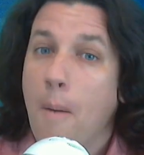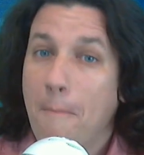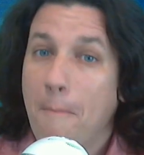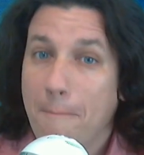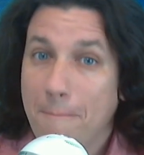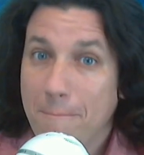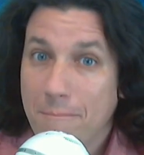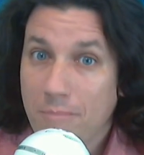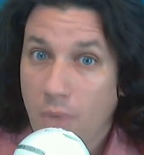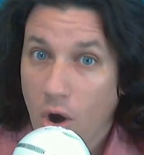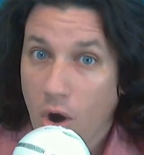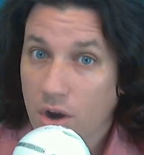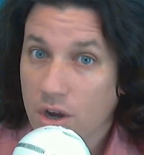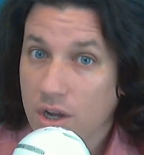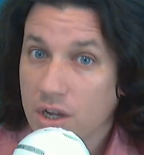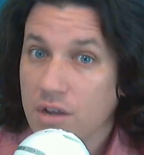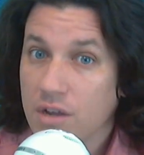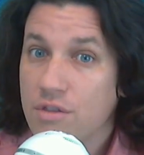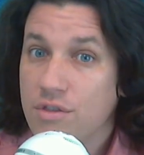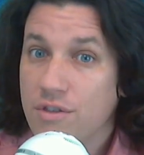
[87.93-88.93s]

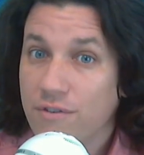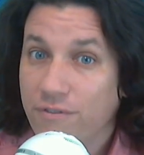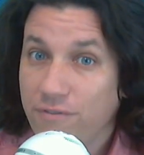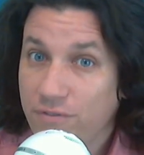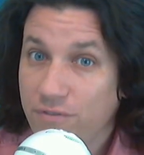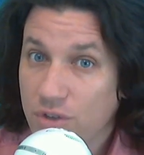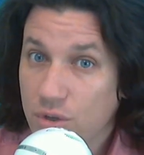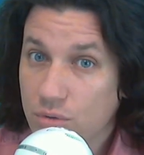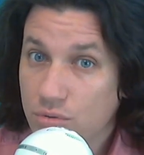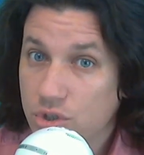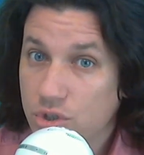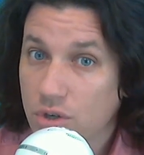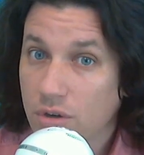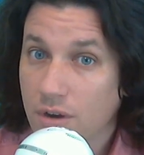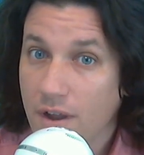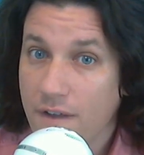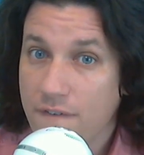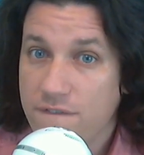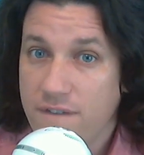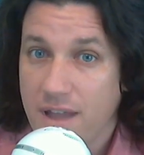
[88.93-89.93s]
Mark the future
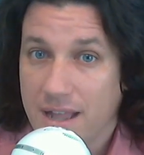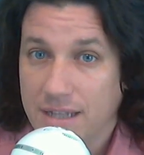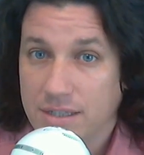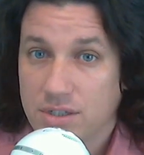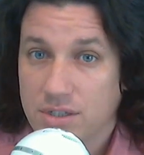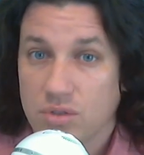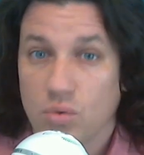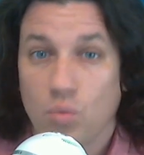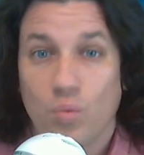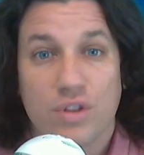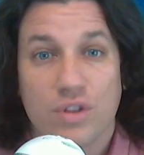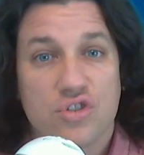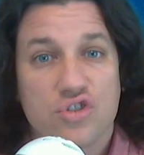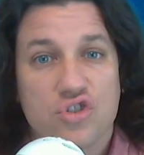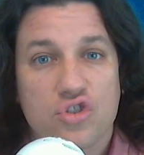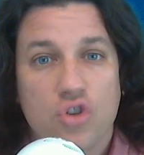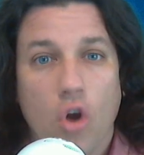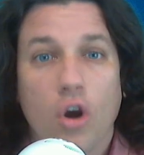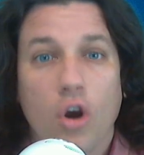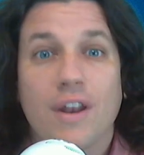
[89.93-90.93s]
events with
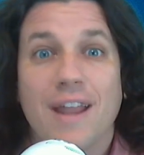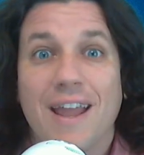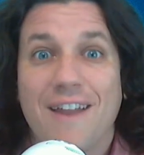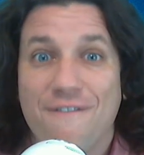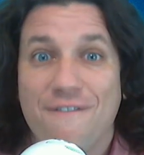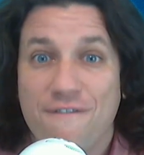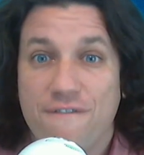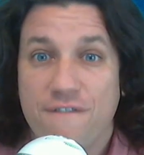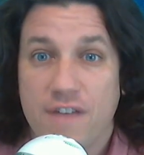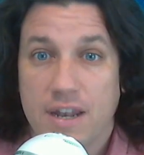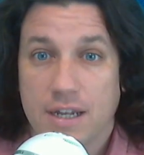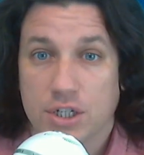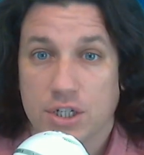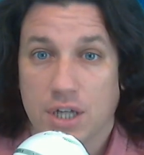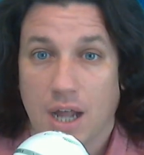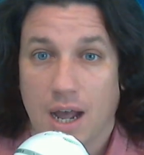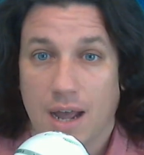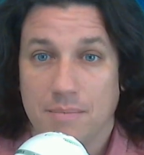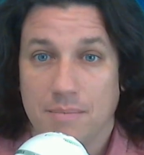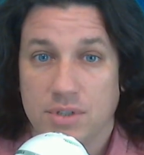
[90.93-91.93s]
start and finish
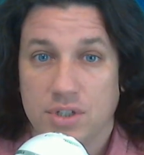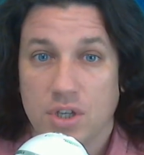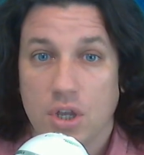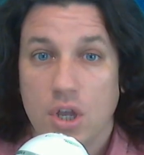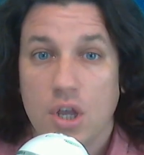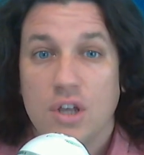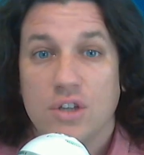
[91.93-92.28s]
times